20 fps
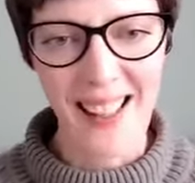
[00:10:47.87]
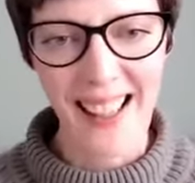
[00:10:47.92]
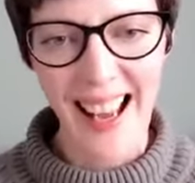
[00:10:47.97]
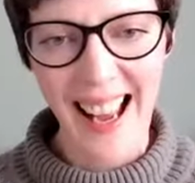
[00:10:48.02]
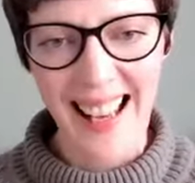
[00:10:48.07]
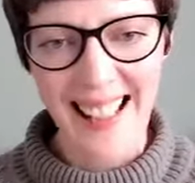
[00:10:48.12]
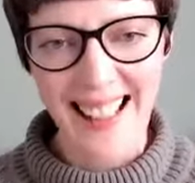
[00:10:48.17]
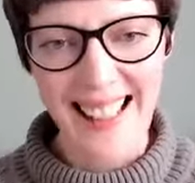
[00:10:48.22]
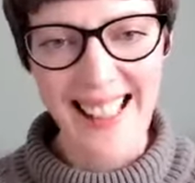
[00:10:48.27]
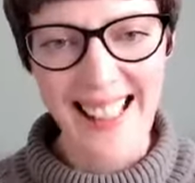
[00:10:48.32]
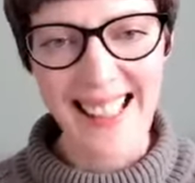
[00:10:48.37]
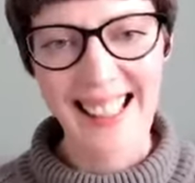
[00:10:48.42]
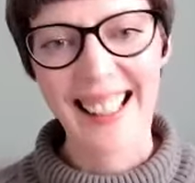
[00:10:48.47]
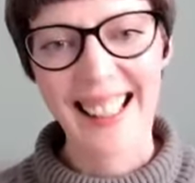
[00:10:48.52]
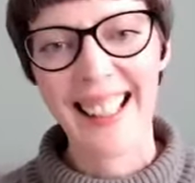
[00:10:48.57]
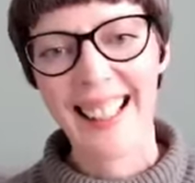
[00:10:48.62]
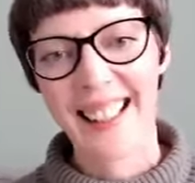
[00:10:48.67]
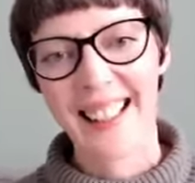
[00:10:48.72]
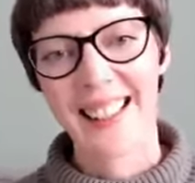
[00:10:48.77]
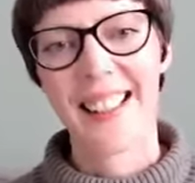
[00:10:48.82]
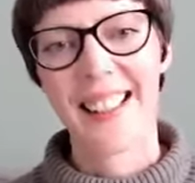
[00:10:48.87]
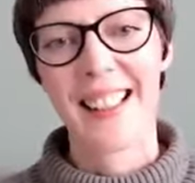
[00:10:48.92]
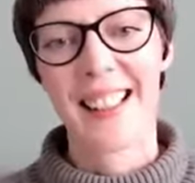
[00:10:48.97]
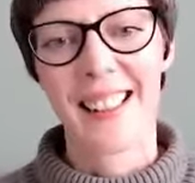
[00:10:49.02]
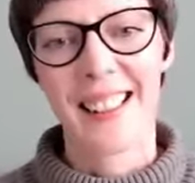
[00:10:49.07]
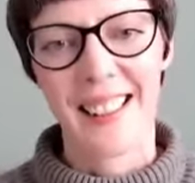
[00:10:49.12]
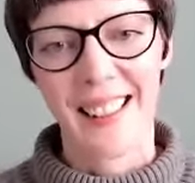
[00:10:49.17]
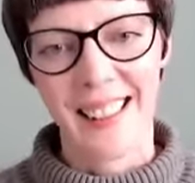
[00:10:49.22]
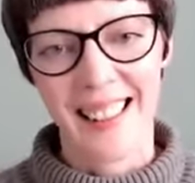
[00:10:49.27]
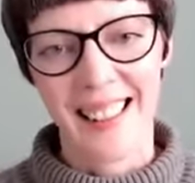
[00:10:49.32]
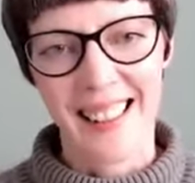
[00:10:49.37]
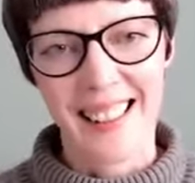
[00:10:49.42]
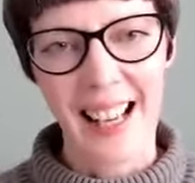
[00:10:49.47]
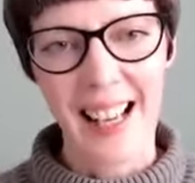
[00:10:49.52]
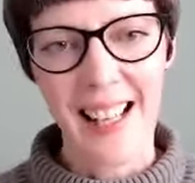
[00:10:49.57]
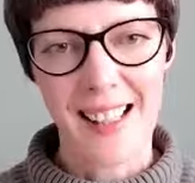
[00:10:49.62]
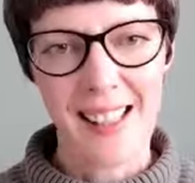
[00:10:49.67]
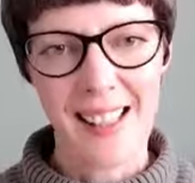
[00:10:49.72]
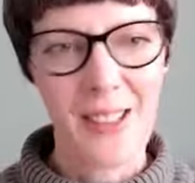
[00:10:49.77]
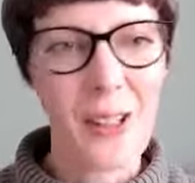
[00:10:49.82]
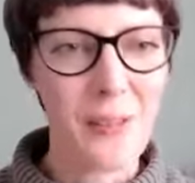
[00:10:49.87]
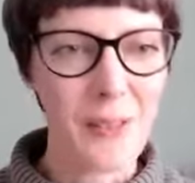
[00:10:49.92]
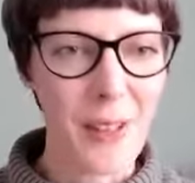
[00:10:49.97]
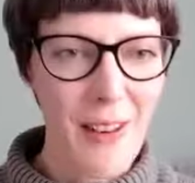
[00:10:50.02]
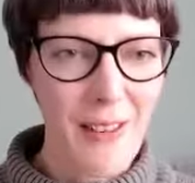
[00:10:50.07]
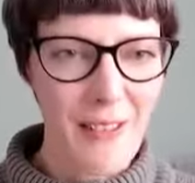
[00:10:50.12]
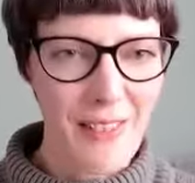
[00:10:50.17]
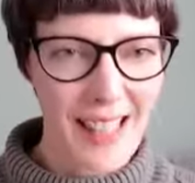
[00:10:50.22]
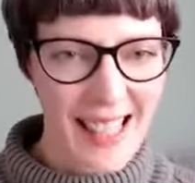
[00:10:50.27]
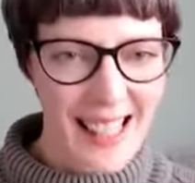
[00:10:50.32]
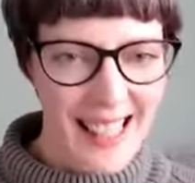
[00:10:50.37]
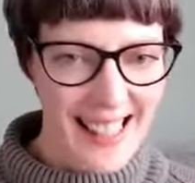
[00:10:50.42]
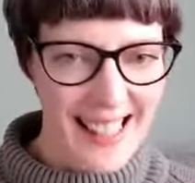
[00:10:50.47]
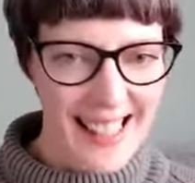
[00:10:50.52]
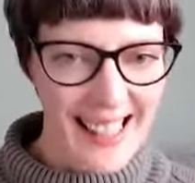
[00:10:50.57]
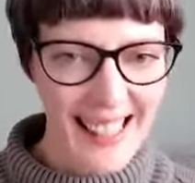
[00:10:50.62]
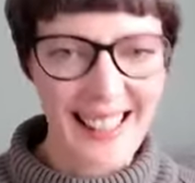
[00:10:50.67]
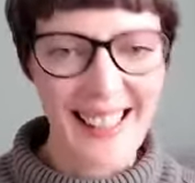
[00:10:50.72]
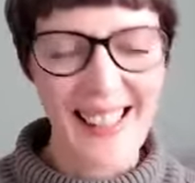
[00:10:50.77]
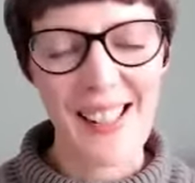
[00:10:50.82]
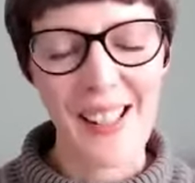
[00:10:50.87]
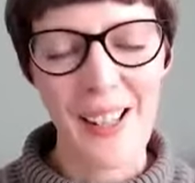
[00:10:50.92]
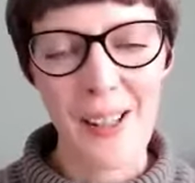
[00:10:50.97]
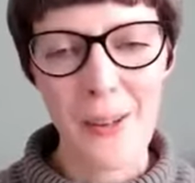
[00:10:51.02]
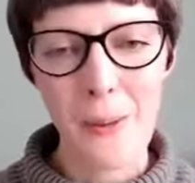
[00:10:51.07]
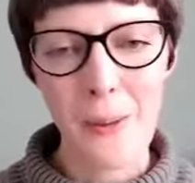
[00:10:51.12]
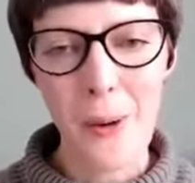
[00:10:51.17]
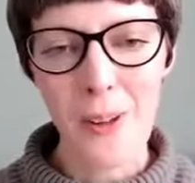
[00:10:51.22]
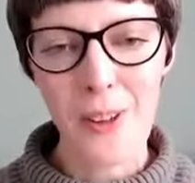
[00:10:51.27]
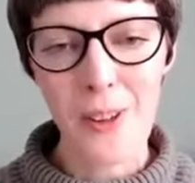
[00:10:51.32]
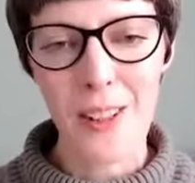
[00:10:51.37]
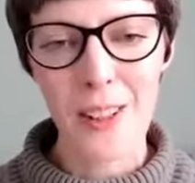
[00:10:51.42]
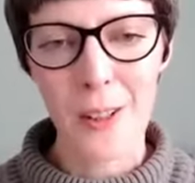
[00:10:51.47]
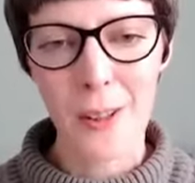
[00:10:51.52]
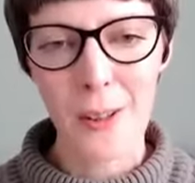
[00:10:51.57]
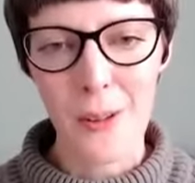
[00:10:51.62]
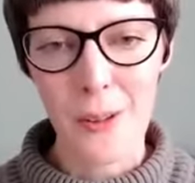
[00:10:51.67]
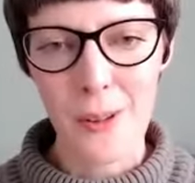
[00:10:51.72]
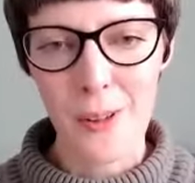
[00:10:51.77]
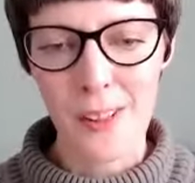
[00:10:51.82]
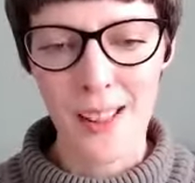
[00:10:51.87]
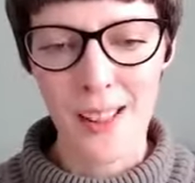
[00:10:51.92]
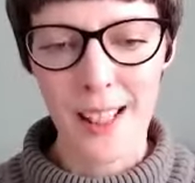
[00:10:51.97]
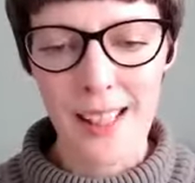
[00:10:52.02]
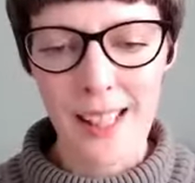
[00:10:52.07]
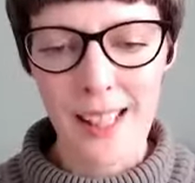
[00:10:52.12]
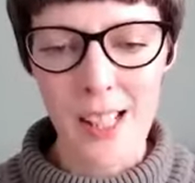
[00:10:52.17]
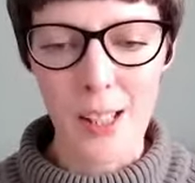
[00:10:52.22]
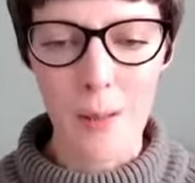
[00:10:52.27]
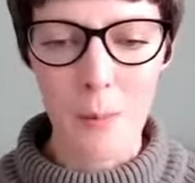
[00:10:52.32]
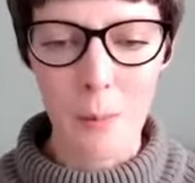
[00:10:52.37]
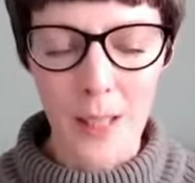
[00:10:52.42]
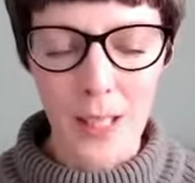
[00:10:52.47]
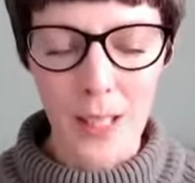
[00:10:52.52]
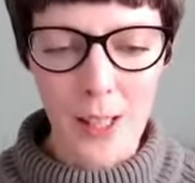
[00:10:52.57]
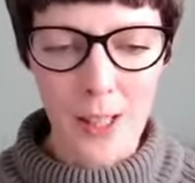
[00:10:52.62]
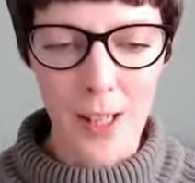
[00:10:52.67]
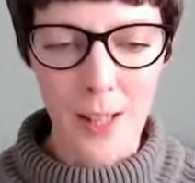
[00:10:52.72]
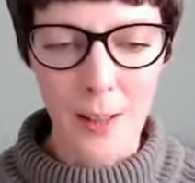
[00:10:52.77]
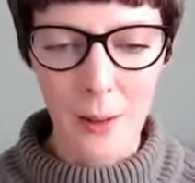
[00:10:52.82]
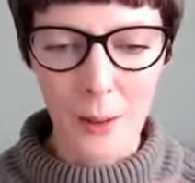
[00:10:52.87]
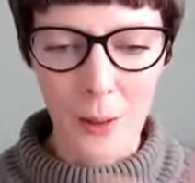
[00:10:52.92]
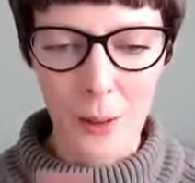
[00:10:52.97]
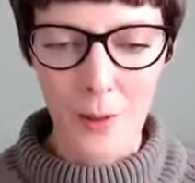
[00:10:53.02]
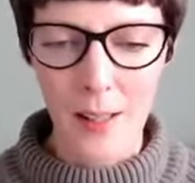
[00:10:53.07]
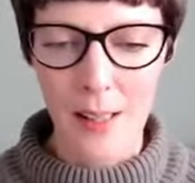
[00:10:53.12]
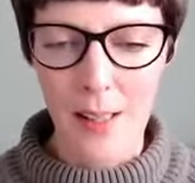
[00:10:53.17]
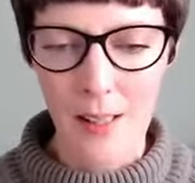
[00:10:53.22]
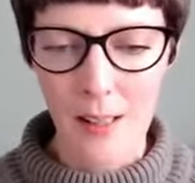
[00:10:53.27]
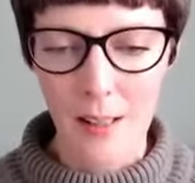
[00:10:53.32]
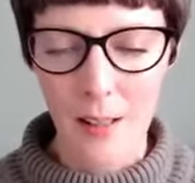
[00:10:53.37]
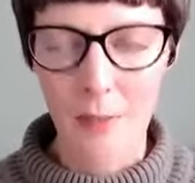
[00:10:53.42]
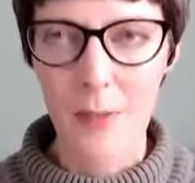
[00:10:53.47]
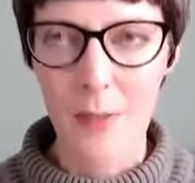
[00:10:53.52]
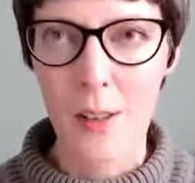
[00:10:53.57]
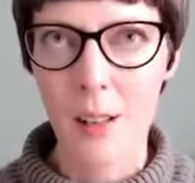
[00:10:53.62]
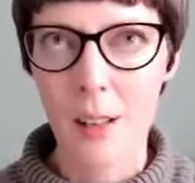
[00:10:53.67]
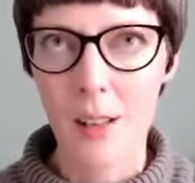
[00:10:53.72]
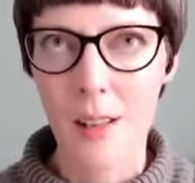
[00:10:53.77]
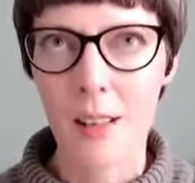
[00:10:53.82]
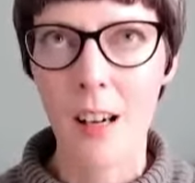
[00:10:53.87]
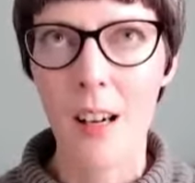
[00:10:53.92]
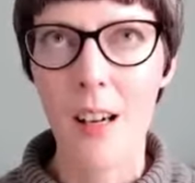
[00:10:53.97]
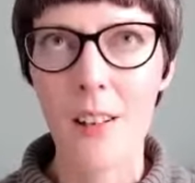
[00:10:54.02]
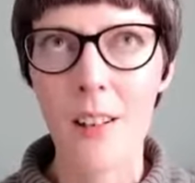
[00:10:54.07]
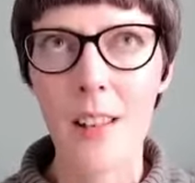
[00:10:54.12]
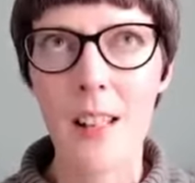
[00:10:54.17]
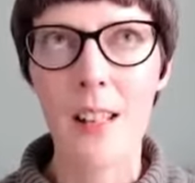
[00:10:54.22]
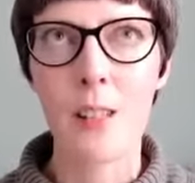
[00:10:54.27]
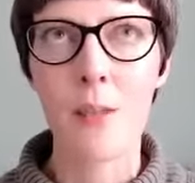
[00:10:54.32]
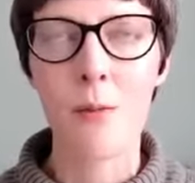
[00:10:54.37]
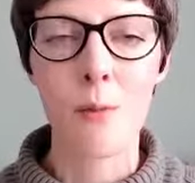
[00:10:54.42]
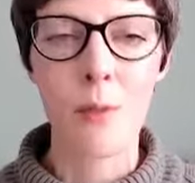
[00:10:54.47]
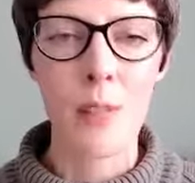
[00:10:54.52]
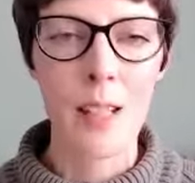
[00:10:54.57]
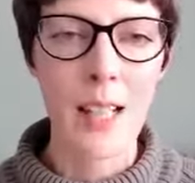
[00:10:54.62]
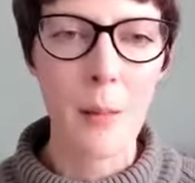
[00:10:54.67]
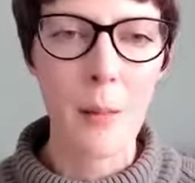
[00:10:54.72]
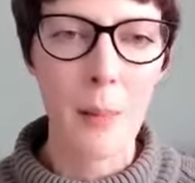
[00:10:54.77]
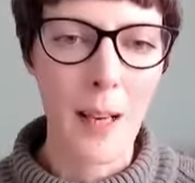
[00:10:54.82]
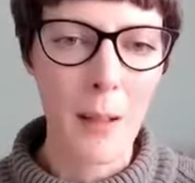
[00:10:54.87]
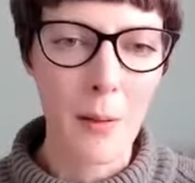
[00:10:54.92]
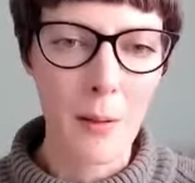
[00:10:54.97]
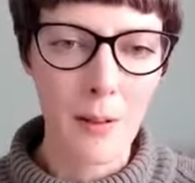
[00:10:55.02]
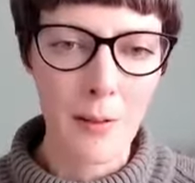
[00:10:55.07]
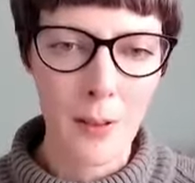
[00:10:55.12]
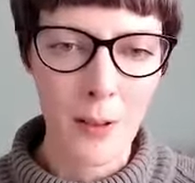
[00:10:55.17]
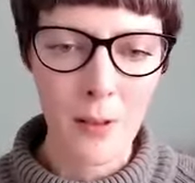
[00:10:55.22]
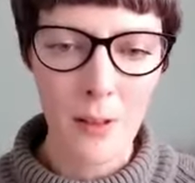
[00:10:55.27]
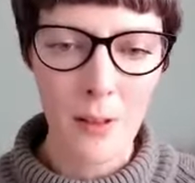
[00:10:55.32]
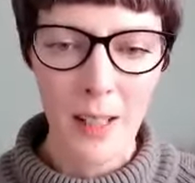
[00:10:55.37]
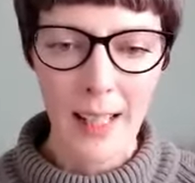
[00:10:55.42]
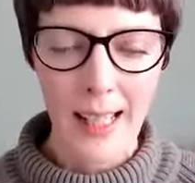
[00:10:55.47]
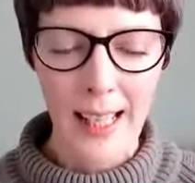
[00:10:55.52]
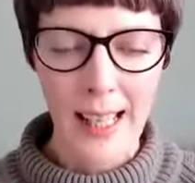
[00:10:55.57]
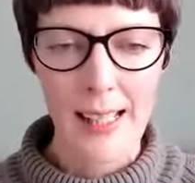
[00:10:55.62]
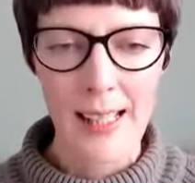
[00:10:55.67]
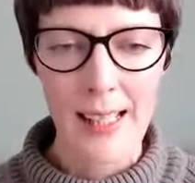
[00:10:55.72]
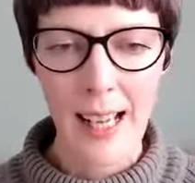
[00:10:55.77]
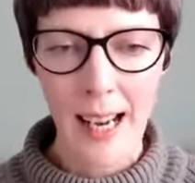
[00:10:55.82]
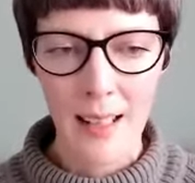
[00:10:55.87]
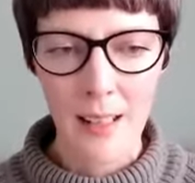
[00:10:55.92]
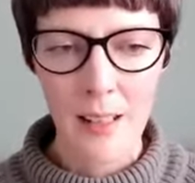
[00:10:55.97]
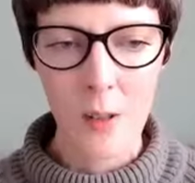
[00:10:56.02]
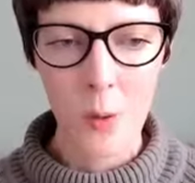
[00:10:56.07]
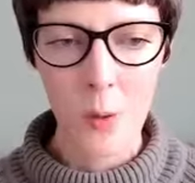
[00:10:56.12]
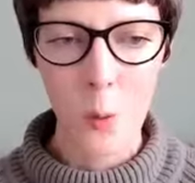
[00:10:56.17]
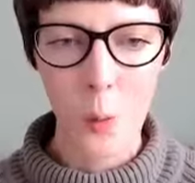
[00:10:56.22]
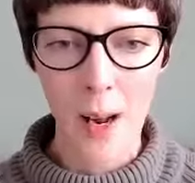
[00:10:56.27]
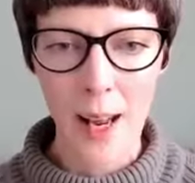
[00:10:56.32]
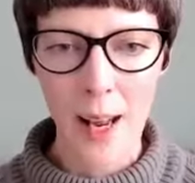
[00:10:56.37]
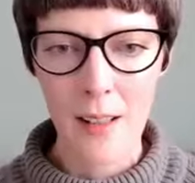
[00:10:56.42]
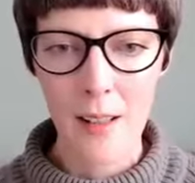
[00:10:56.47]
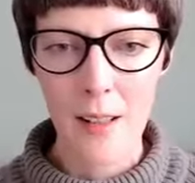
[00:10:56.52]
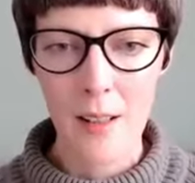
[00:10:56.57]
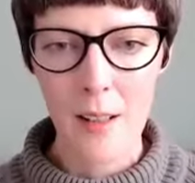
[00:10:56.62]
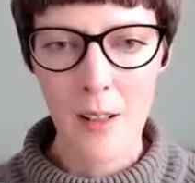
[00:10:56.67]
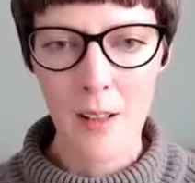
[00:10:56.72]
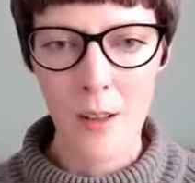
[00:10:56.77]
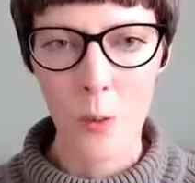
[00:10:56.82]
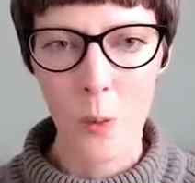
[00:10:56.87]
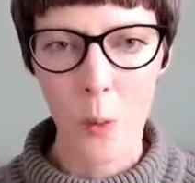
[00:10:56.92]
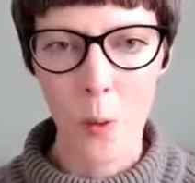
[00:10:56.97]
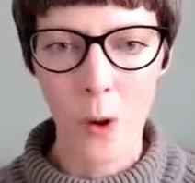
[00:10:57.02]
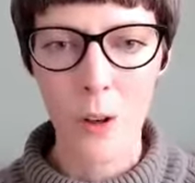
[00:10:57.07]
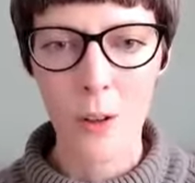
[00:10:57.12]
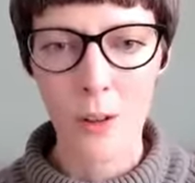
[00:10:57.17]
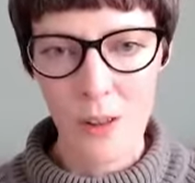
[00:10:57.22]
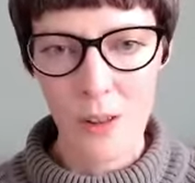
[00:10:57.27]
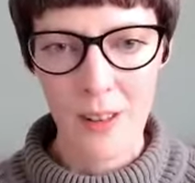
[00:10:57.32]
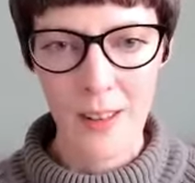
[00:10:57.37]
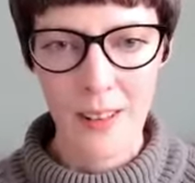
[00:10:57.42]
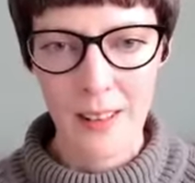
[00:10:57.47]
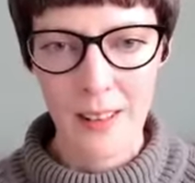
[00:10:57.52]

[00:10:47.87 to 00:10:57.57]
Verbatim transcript: And that's not very realistic. So, what the course I teach in the bullet journal, all of that stuff does, I think is really powerful, is it adds a when to the what.